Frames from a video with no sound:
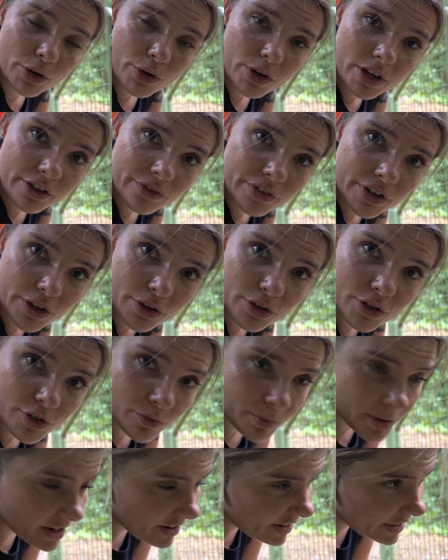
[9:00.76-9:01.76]
earlier videos of
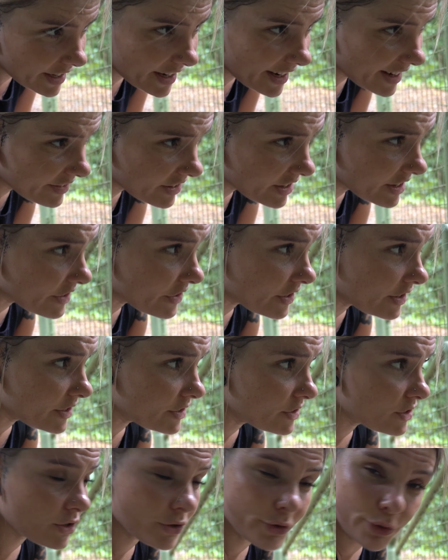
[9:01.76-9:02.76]
me hiking in the
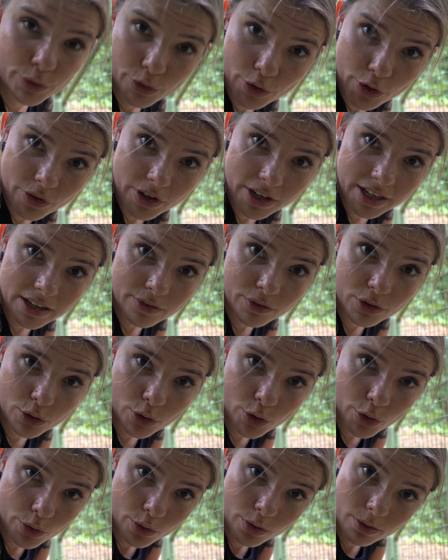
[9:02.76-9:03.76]
Netherlands, you'll know that even
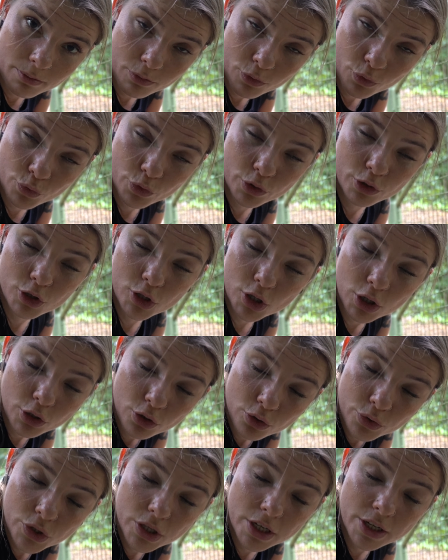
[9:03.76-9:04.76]
though routes are
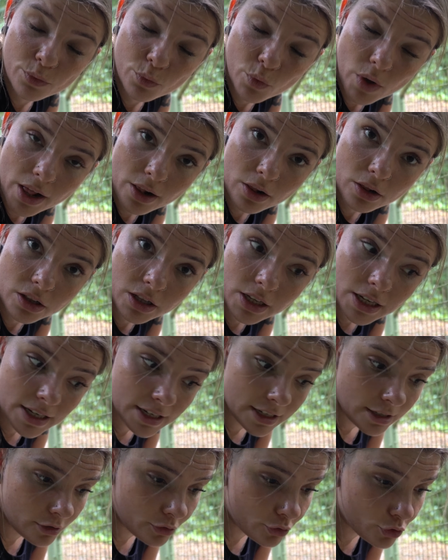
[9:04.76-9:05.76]
usually well
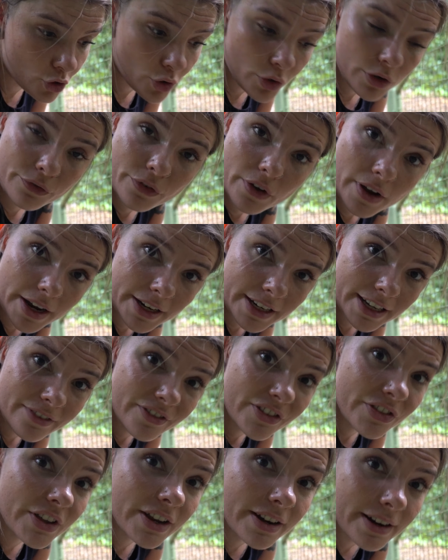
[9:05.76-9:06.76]
notified,
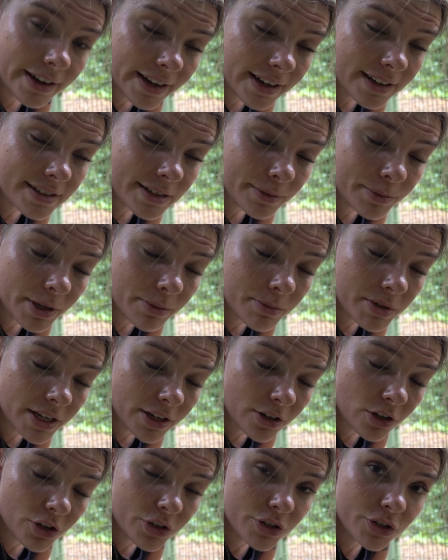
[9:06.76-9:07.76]
even then I can sometimes
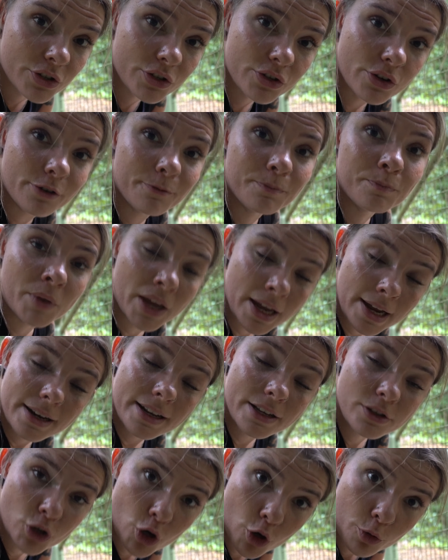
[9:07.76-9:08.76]
get lost. So
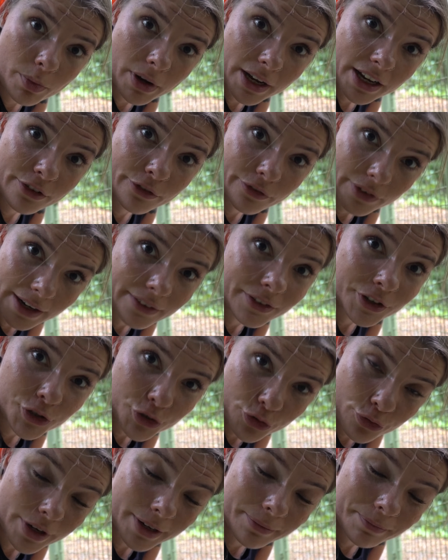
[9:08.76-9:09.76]
let's hope I can find this
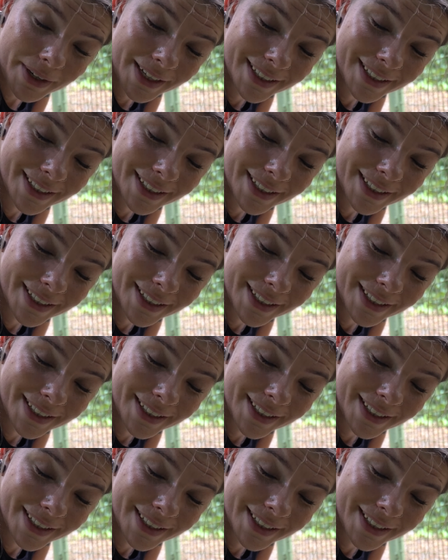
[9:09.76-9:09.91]
tree.